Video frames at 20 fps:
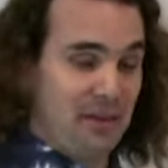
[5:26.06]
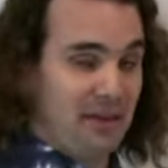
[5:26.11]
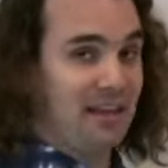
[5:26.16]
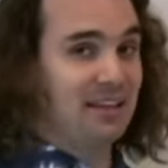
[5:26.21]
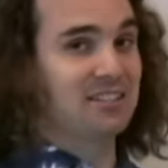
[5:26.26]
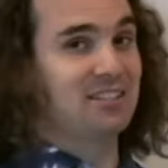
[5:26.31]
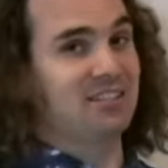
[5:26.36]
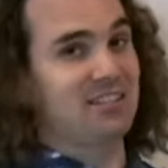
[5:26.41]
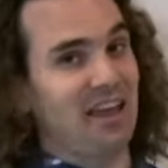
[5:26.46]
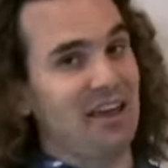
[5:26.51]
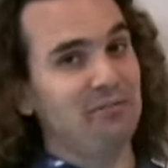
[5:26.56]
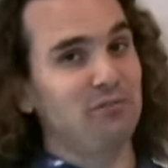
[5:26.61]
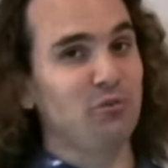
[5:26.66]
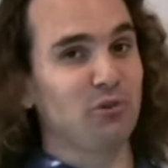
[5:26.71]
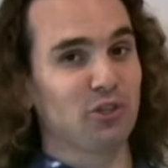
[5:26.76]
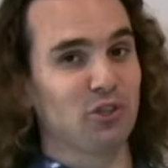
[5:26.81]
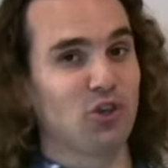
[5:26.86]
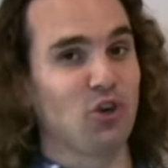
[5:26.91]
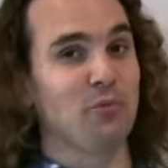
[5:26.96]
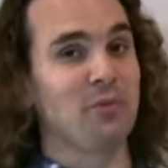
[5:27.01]
think it's safe
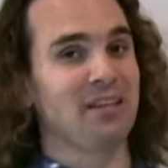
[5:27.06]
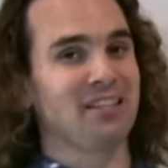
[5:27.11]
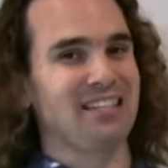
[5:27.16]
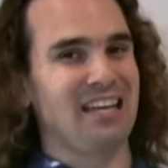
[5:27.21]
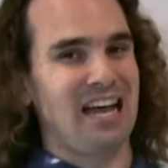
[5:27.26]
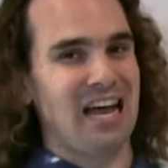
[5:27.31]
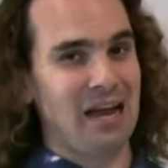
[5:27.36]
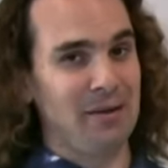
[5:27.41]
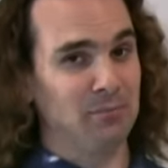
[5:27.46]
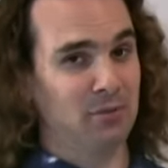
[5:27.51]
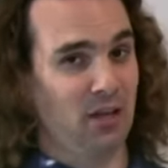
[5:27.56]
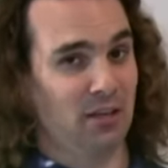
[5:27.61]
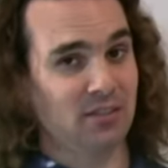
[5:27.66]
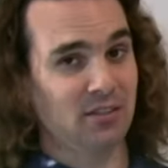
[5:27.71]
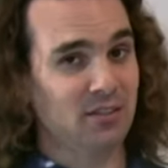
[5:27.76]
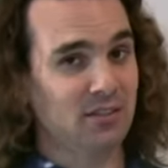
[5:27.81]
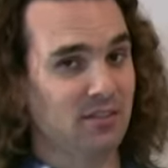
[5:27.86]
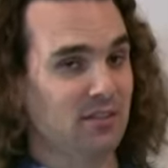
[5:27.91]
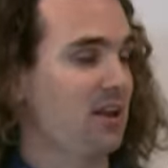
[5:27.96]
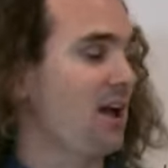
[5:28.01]
to assume that time
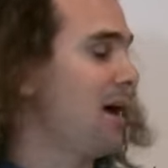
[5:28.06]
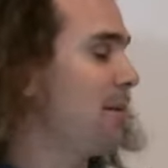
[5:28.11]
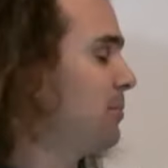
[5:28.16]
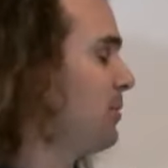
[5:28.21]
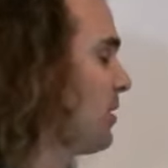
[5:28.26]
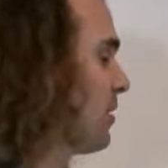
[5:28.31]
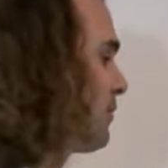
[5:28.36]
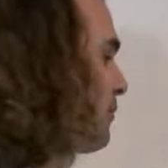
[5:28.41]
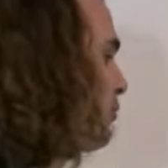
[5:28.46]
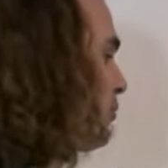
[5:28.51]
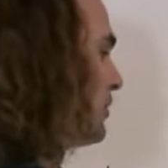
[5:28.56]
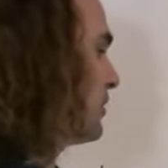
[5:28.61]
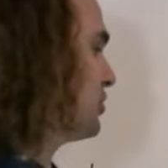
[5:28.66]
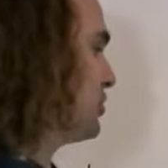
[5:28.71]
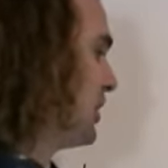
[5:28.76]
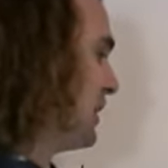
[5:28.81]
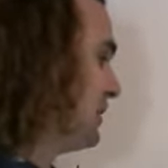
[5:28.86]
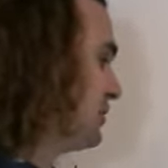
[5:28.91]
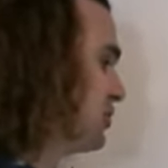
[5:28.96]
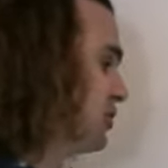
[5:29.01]
doesn't stop, therefore the
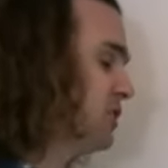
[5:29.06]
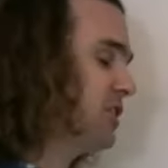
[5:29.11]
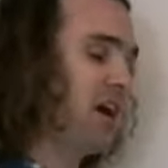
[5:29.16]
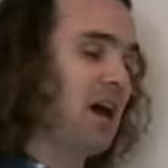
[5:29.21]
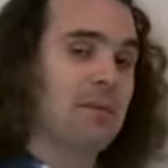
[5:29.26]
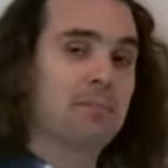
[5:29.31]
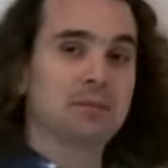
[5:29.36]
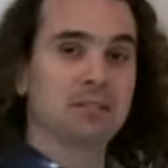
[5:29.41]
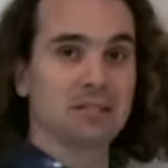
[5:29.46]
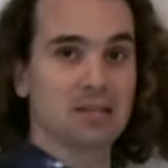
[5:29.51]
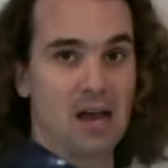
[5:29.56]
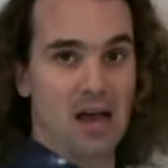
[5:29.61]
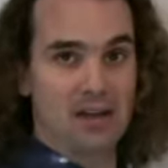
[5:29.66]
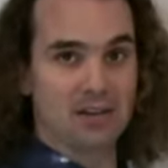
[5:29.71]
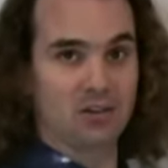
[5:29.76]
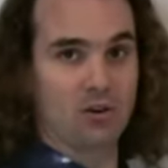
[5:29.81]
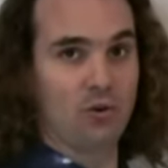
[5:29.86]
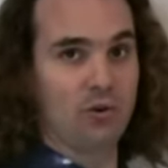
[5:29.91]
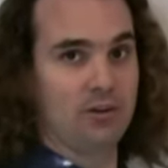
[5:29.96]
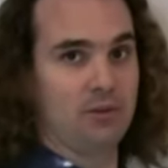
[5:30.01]
change in time is
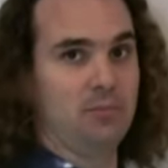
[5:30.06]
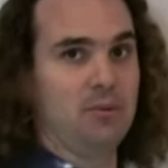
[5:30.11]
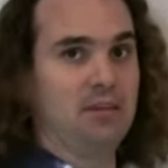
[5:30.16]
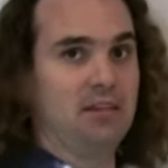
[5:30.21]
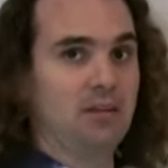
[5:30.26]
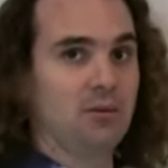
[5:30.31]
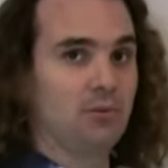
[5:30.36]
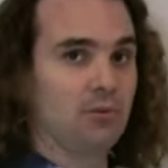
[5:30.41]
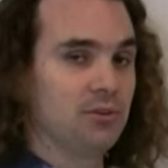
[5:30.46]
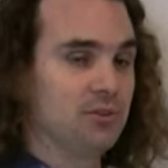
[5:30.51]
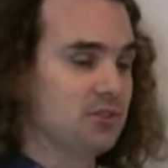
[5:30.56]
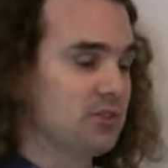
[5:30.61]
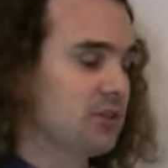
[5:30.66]
not going to be equal to